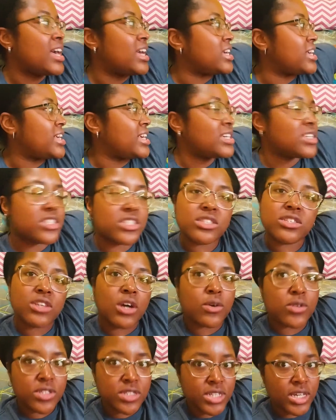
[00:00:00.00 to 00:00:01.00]
He is
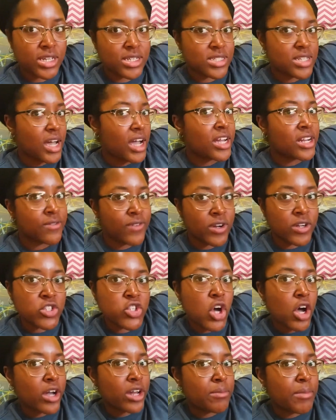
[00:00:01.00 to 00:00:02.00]
so sick and tired of her
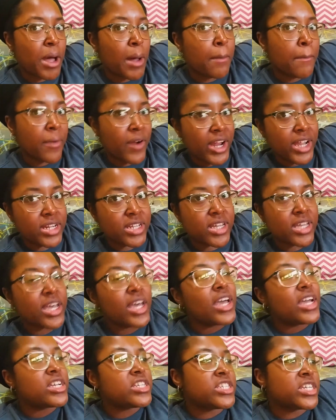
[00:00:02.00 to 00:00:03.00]
talking about Brandon.
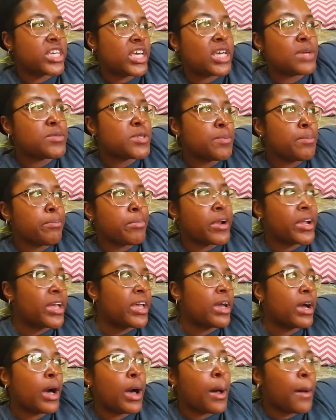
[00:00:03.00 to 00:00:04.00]
She keeps
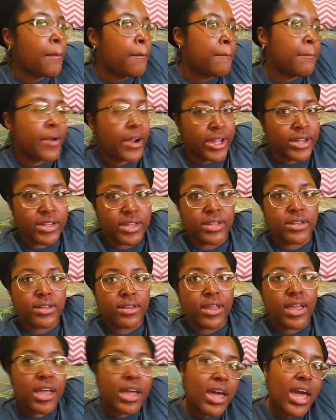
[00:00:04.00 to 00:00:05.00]
bringing up Brandon.
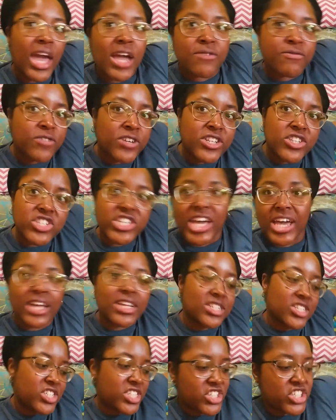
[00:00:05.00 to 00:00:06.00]
Every
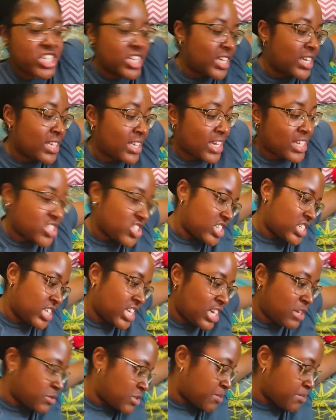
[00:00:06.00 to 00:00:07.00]
chance she gets, she
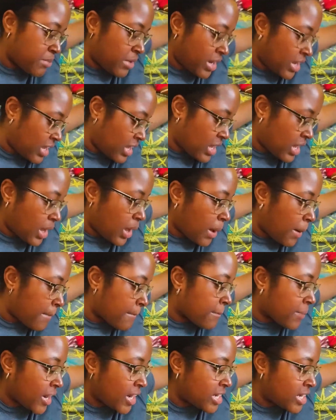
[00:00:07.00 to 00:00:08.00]
keeps bringing up
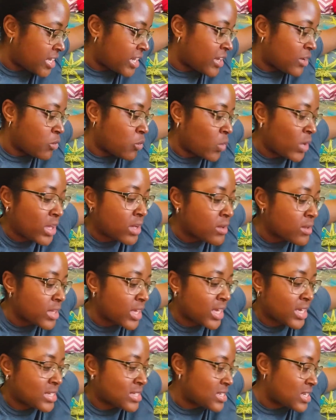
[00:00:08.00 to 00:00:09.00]
Brandon, and Will
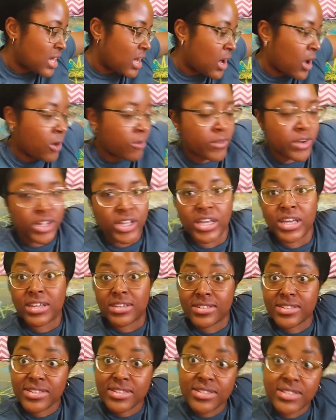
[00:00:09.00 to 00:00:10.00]
is over it. He
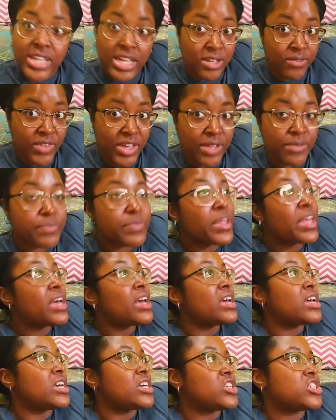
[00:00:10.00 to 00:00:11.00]
is sick of it.
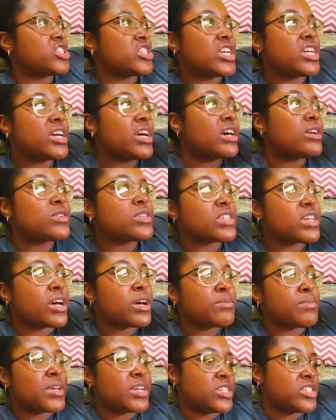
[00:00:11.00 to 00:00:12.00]
She goes
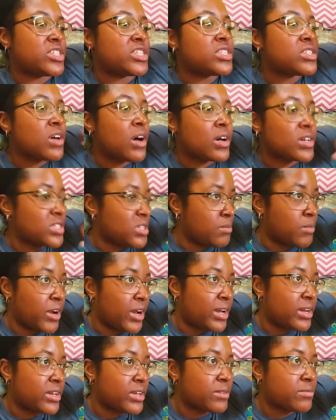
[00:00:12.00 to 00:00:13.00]
up and she talks to
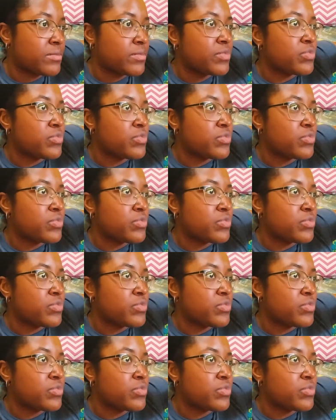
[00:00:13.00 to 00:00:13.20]
Brandon.